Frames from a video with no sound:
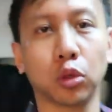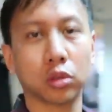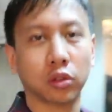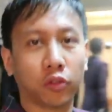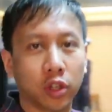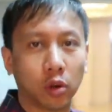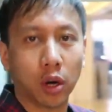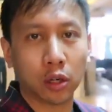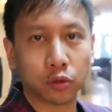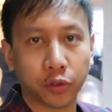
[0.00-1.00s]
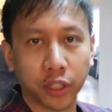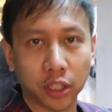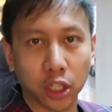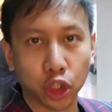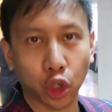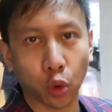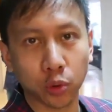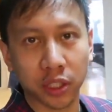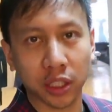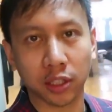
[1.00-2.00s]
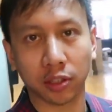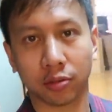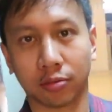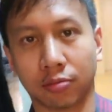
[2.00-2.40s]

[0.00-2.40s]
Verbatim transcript: Music video outfit chosen.